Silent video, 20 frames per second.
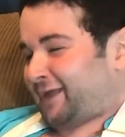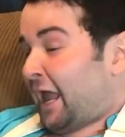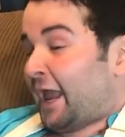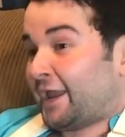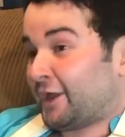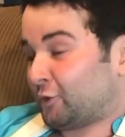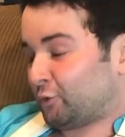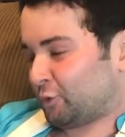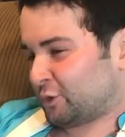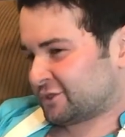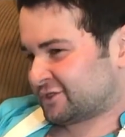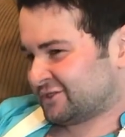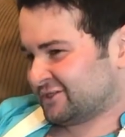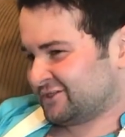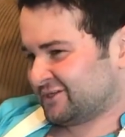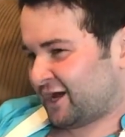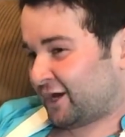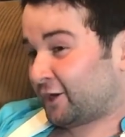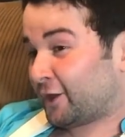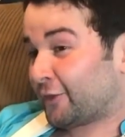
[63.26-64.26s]
It was
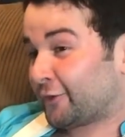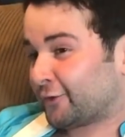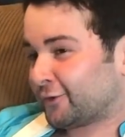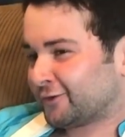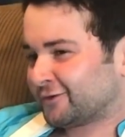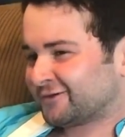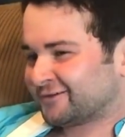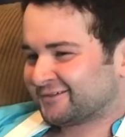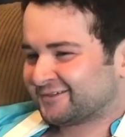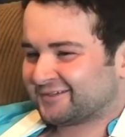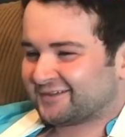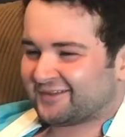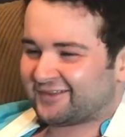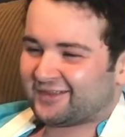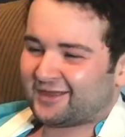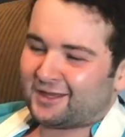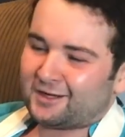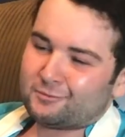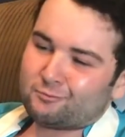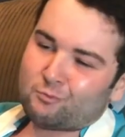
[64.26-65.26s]
none other
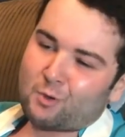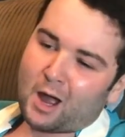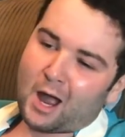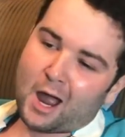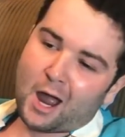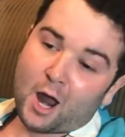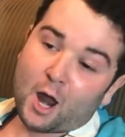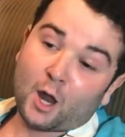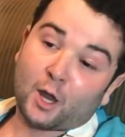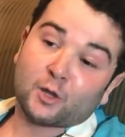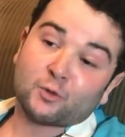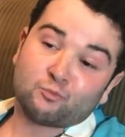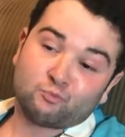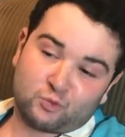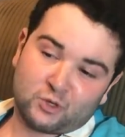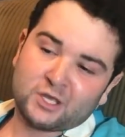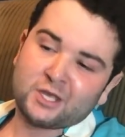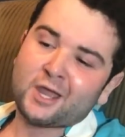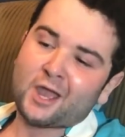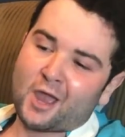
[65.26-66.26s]
than my
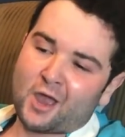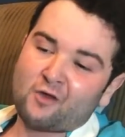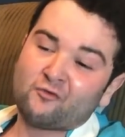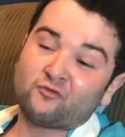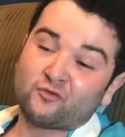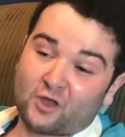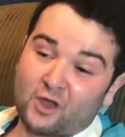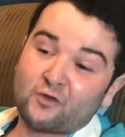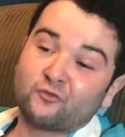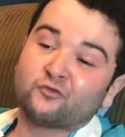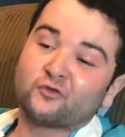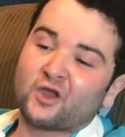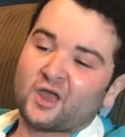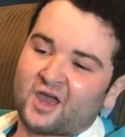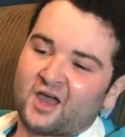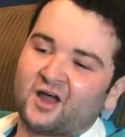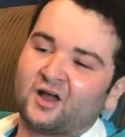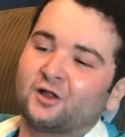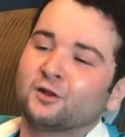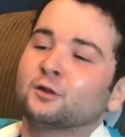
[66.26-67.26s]

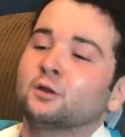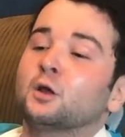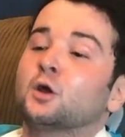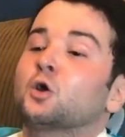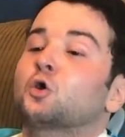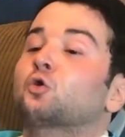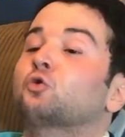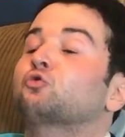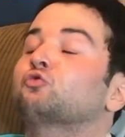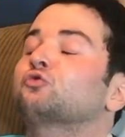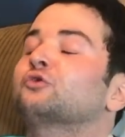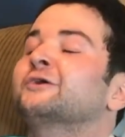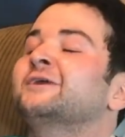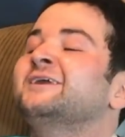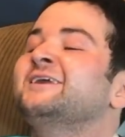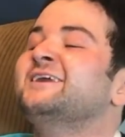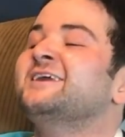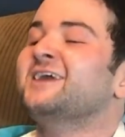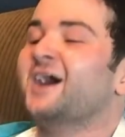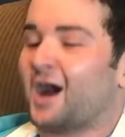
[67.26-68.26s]
BFFL,
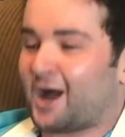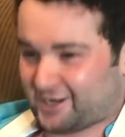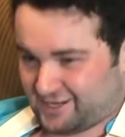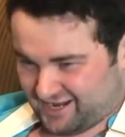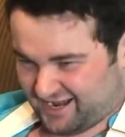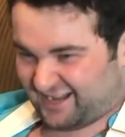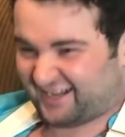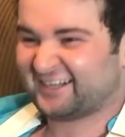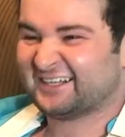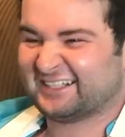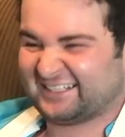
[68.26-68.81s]
Rihanna.